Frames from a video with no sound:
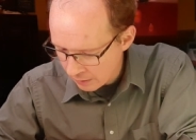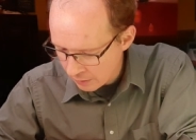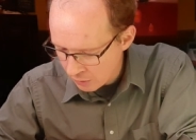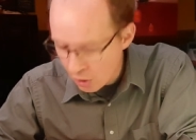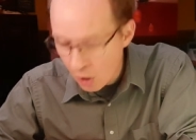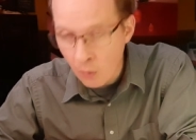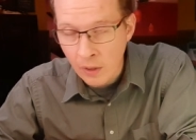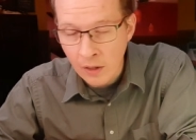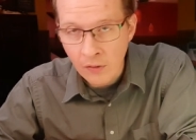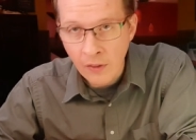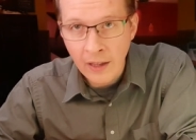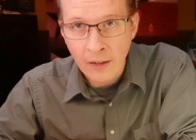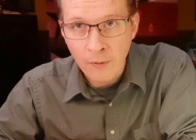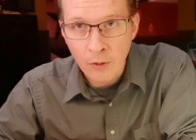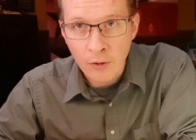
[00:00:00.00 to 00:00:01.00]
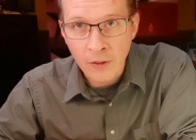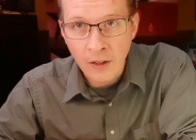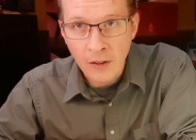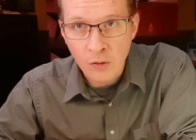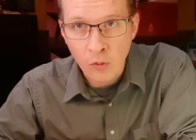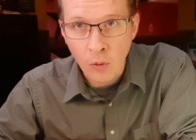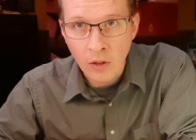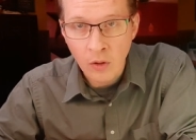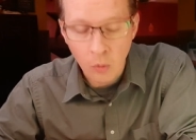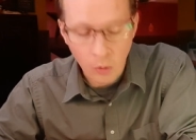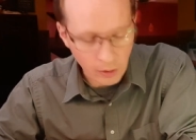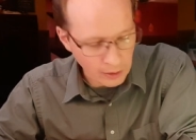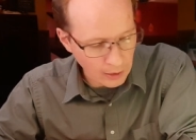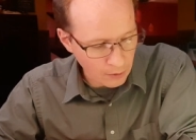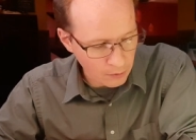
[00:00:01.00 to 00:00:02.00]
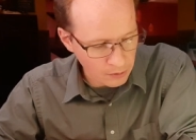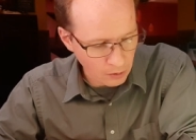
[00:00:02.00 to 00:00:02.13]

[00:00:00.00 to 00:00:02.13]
uh, knowing that everything is going to work out.